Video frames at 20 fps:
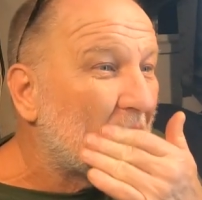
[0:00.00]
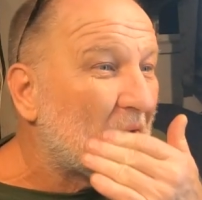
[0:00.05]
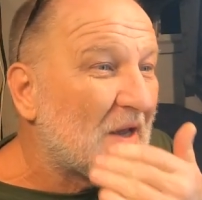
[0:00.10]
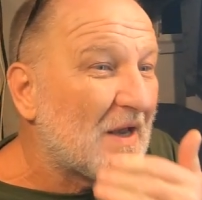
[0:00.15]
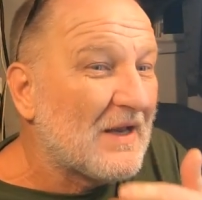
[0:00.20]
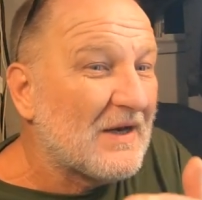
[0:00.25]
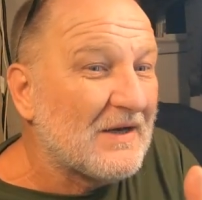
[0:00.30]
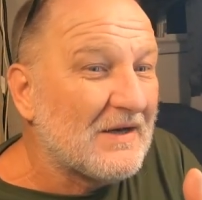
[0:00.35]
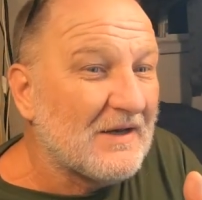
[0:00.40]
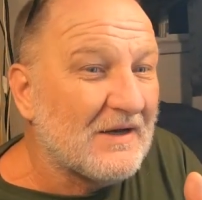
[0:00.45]

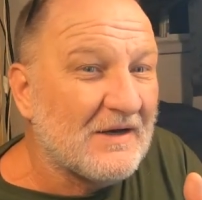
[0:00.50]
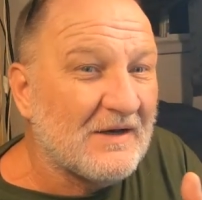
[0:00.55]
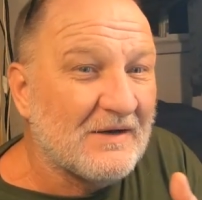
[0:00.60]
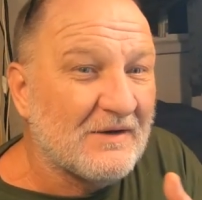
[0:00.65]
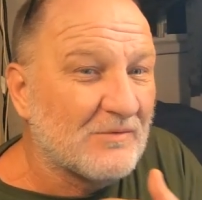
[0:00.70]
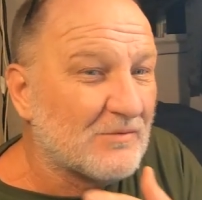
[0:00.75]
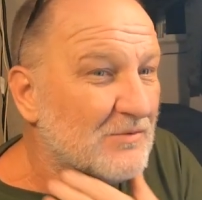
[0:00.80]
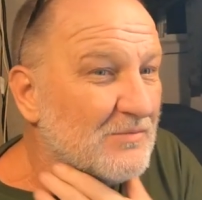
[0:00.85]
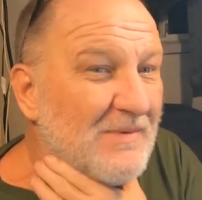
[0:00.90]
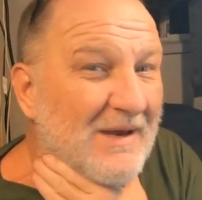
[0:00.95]
And
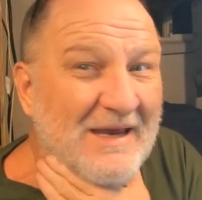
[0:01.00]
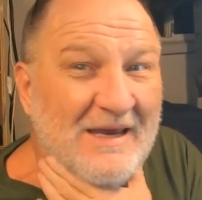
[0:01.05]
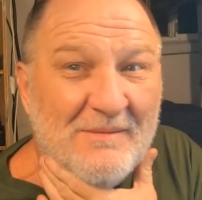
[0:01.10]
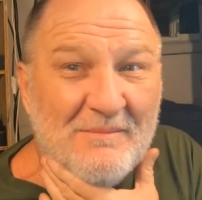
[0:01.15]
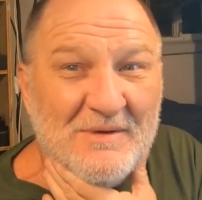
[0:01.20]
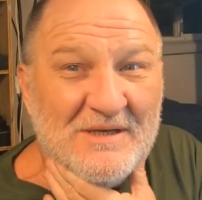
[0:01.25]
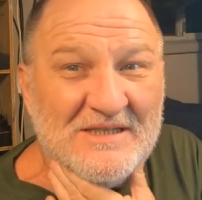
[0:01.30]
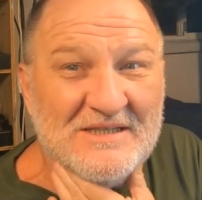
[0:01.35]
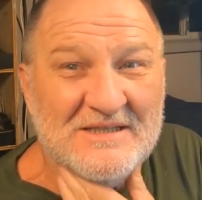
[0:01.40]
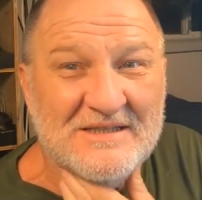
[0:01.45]
it was making
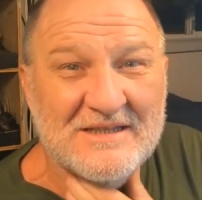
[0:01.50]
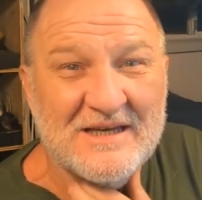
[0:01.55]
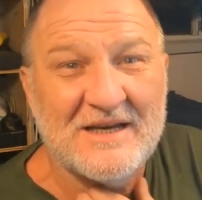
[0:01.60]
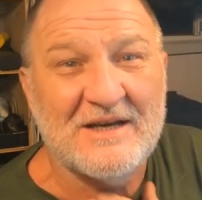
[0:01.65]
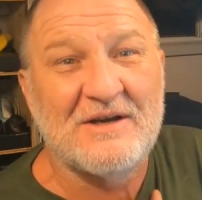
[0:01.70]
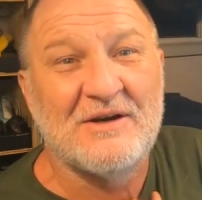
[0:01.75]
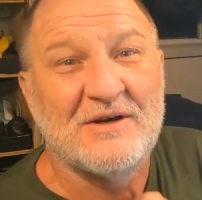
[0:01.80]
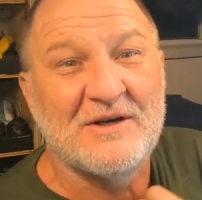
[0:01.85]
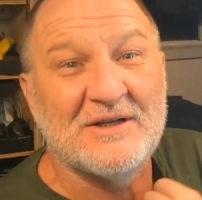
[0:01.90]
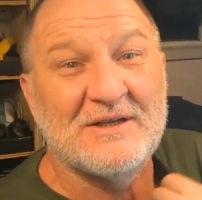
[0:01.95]
me sick
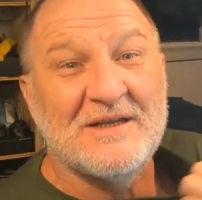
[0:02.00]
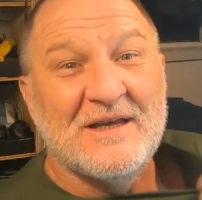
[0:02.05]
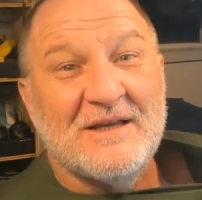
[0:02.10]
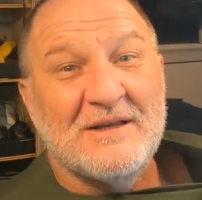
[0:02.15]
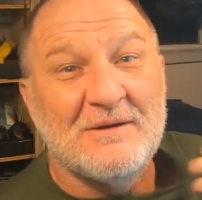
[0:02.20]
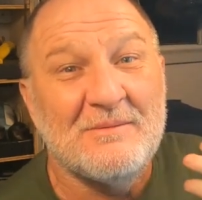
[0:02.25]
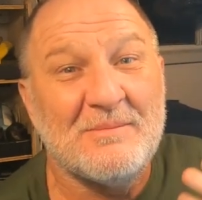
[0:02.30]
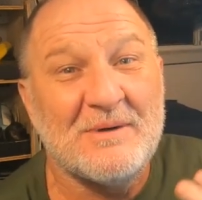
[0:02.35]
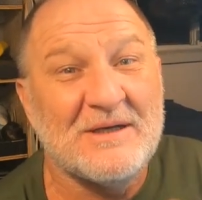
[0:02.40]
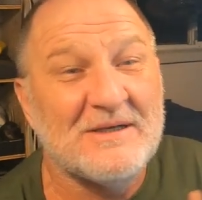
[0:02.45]
on a
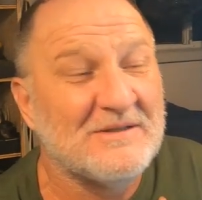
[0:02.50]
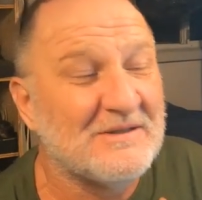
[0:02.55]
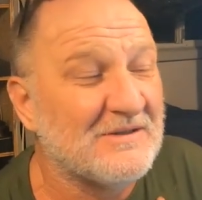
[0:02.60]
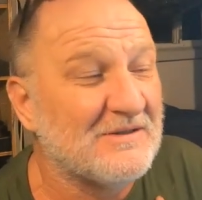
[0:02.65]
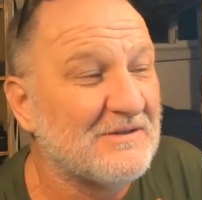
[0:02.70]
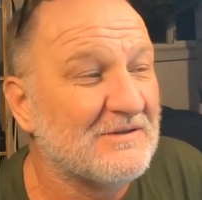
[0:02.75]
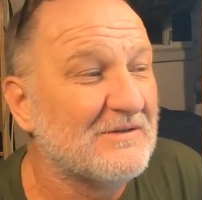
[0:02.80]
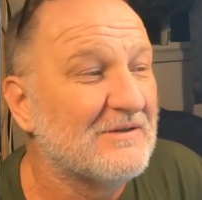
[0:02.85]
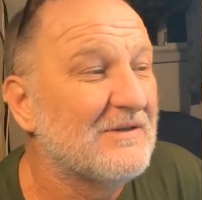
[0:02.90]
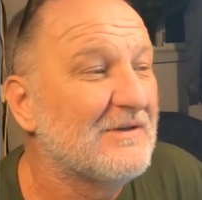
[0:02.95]
daily basis.